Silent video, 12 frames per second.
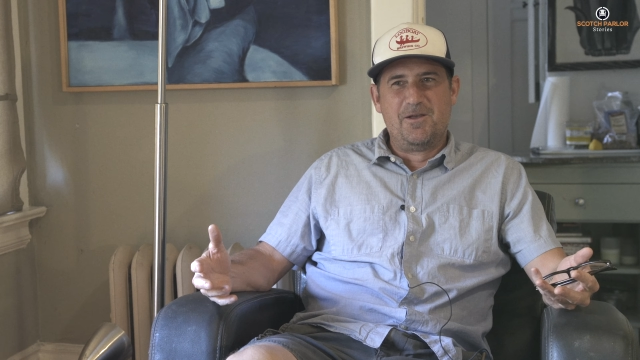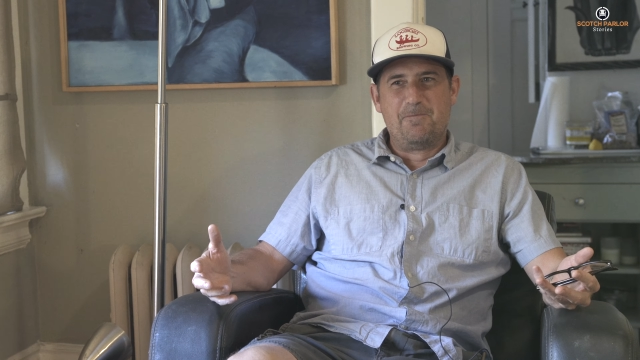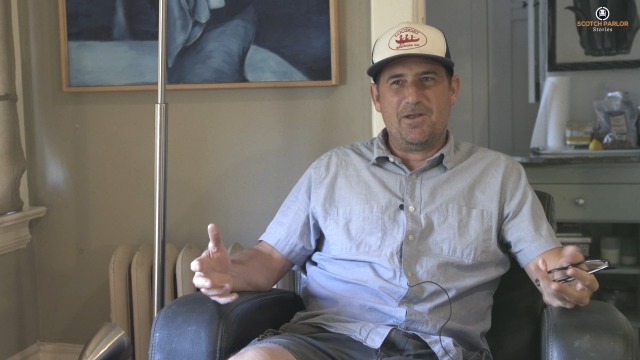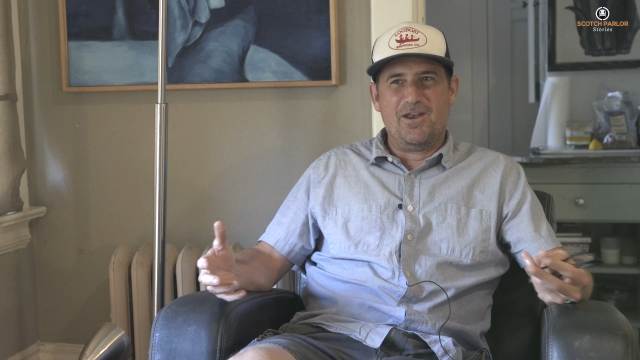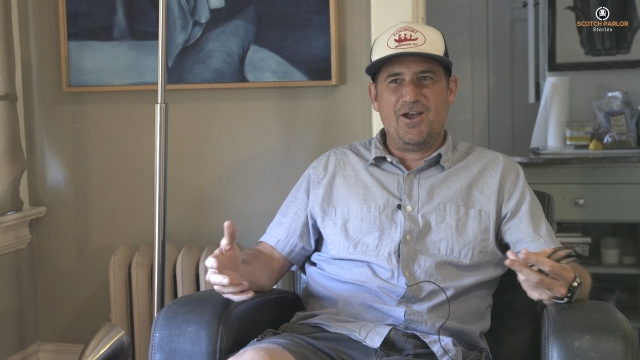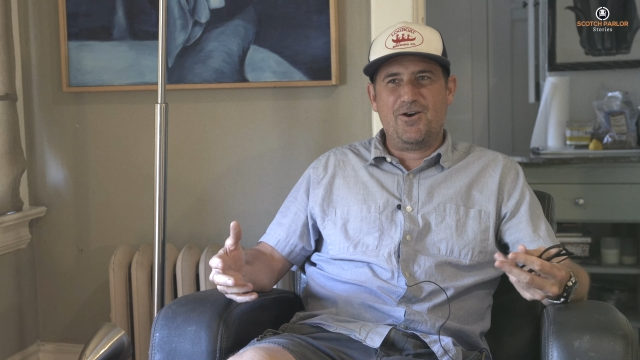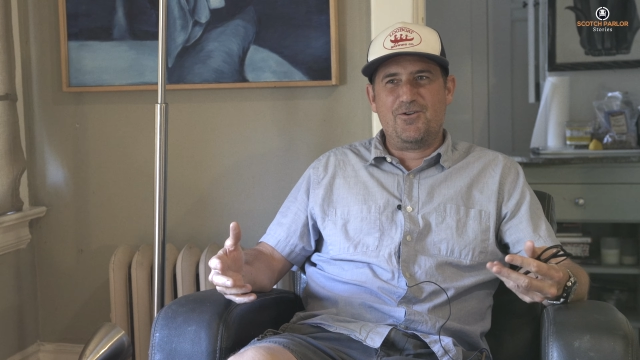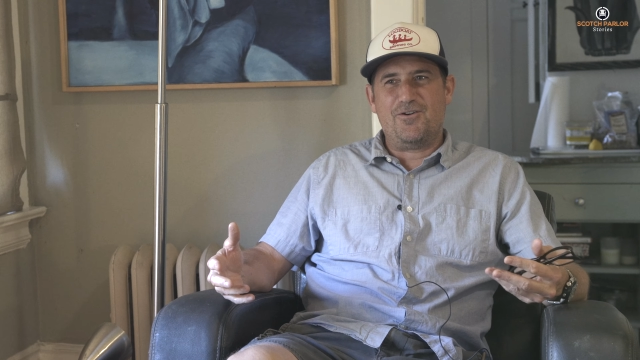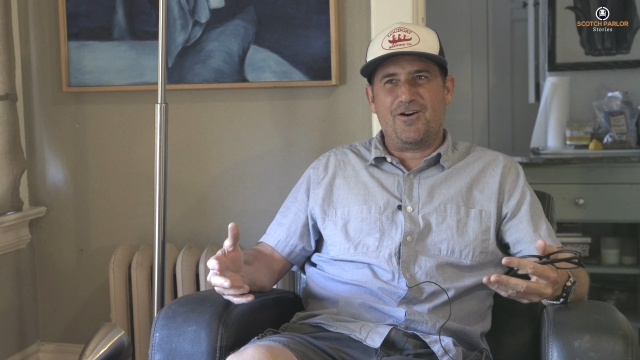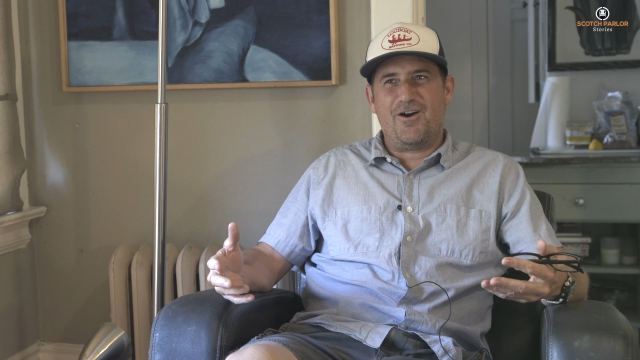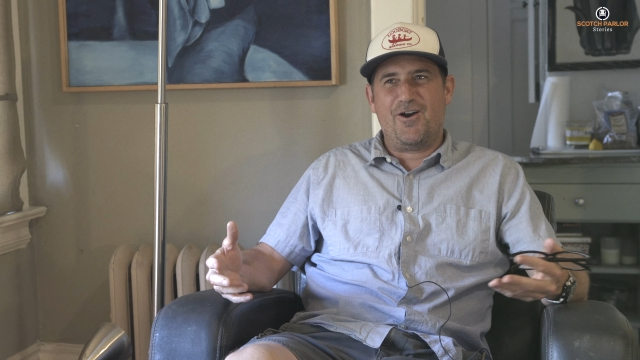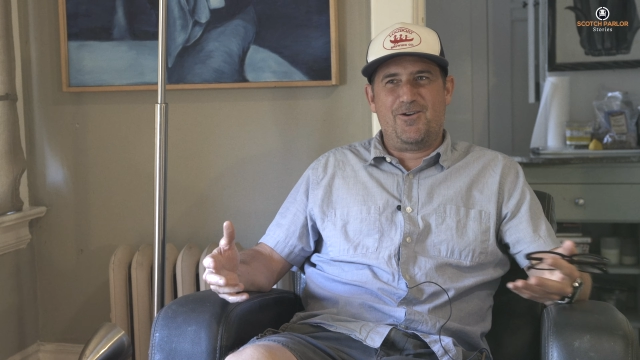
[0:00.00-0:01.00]
But no
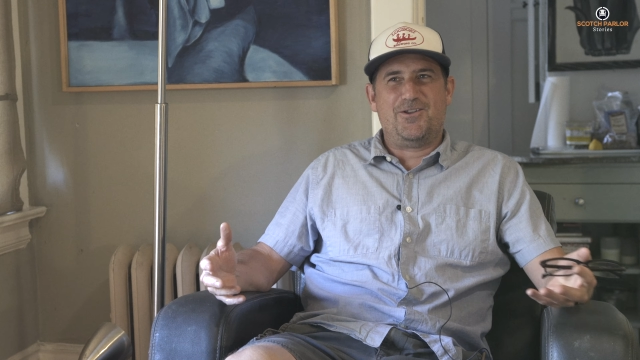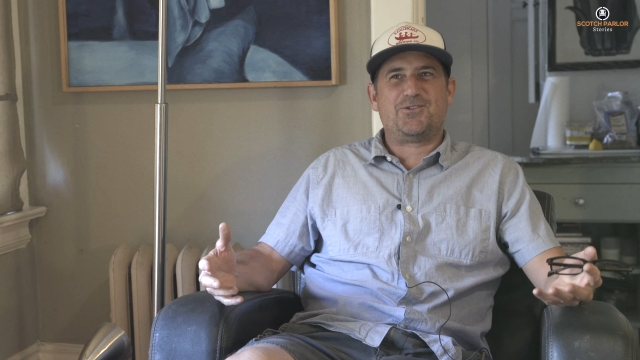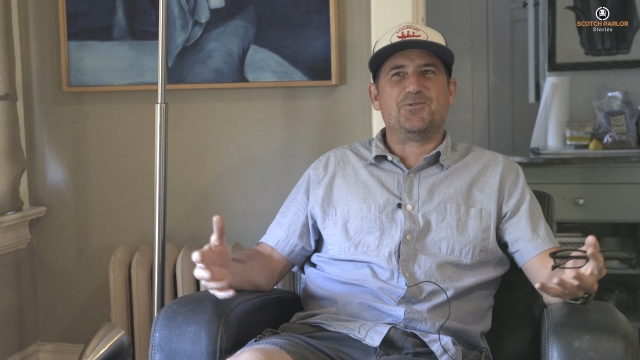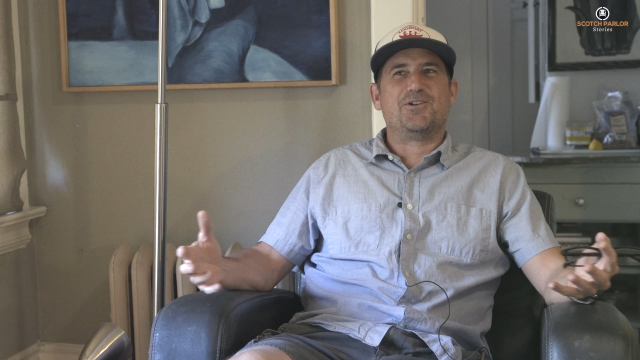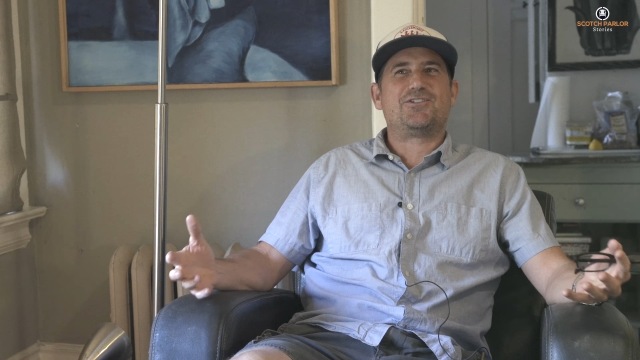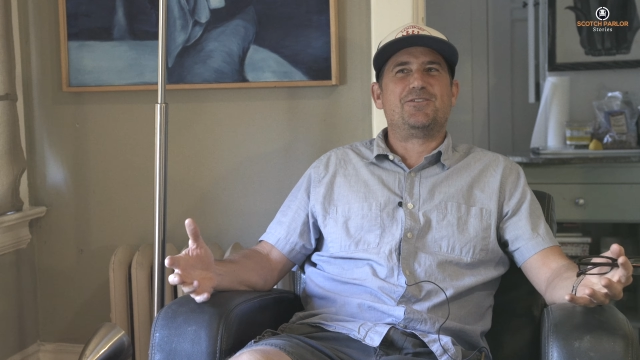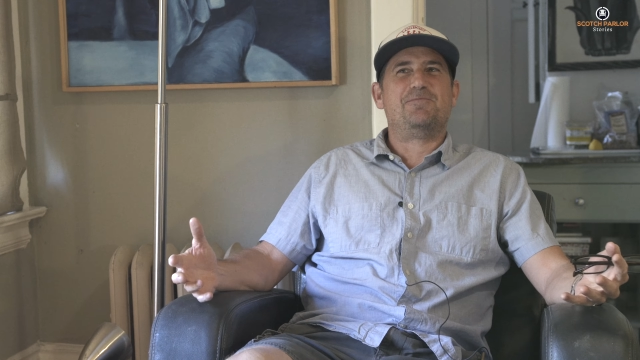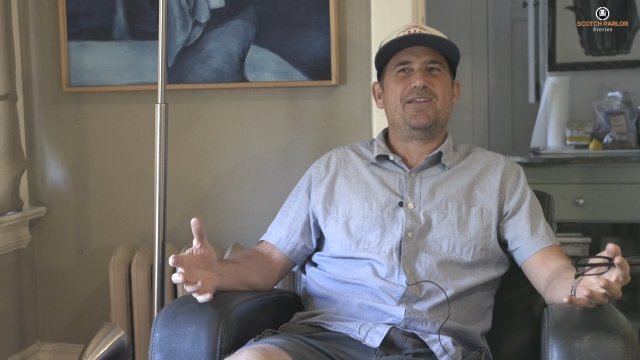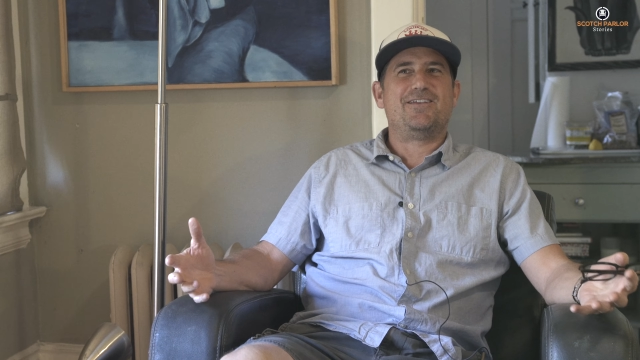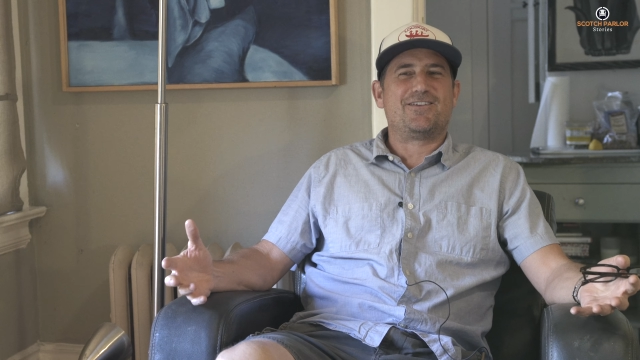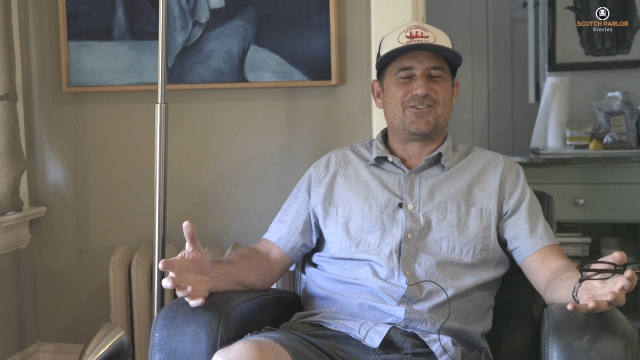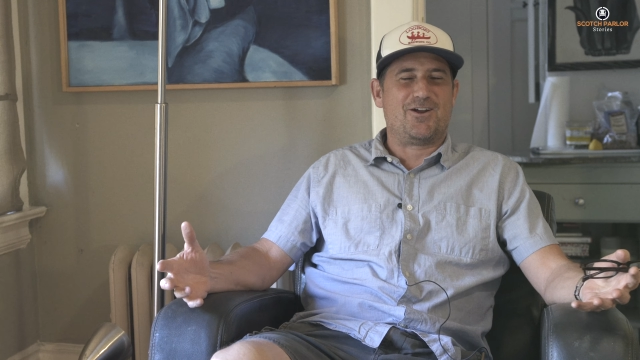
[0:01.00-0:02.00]
artist wants to
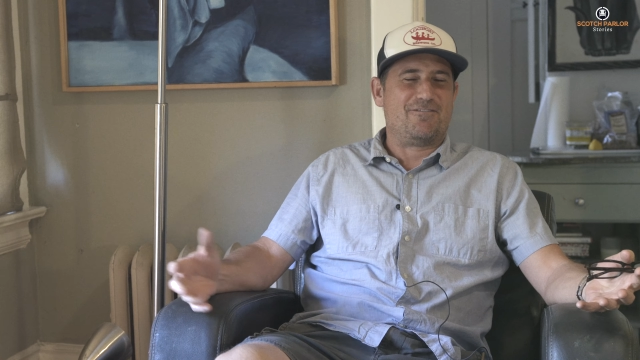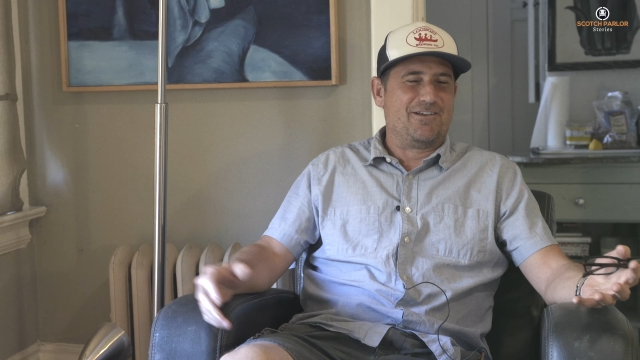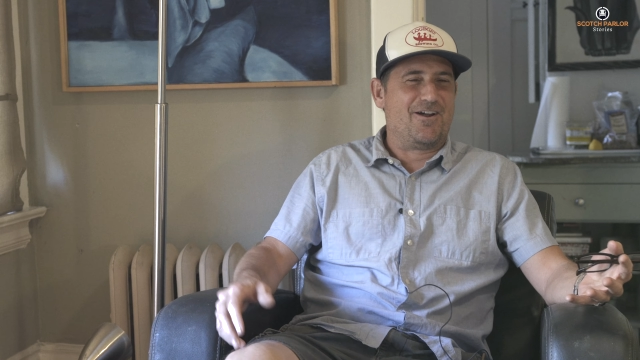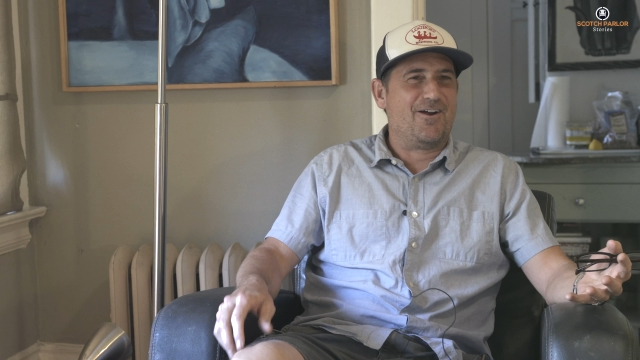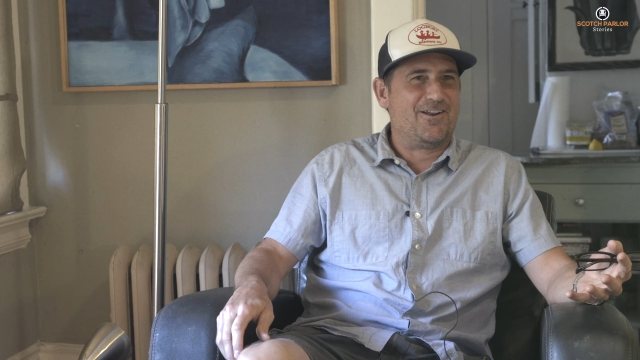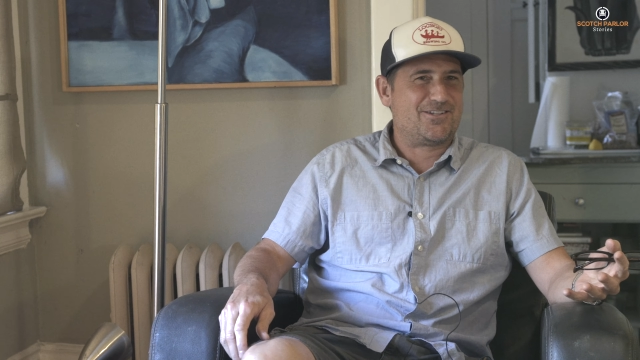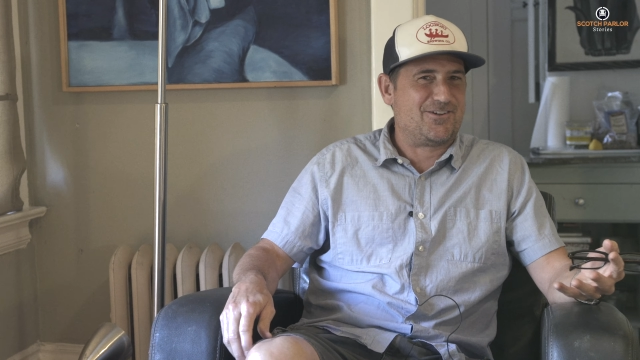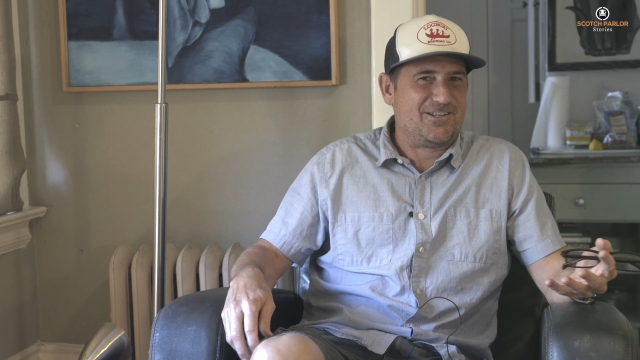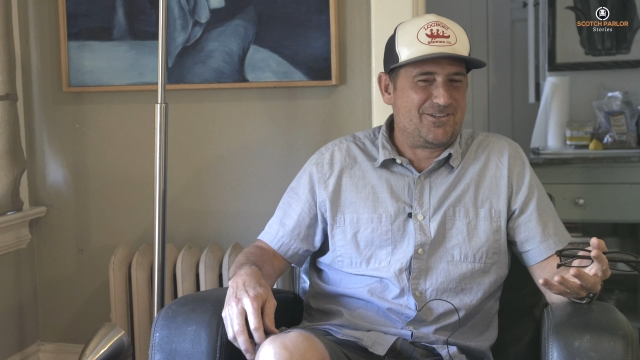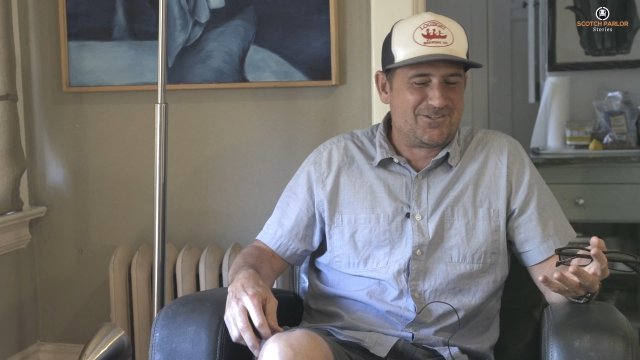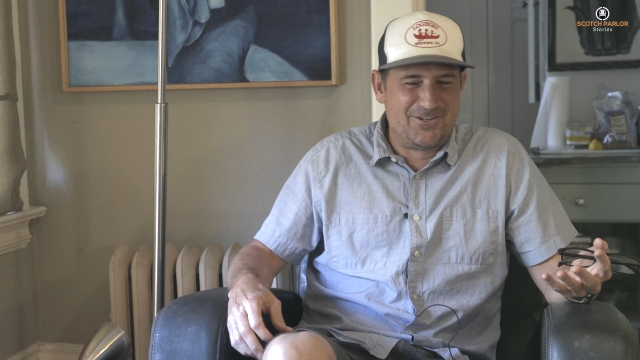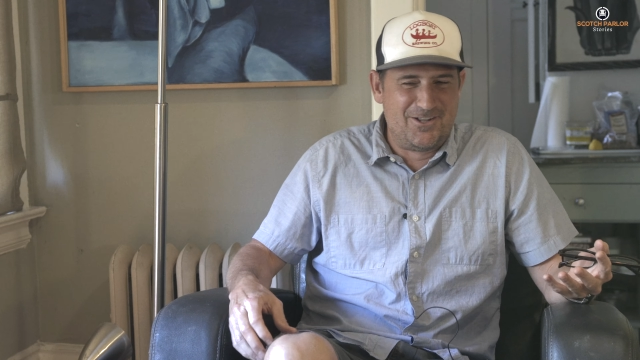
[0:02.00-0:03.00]
be a starving artist, right? There's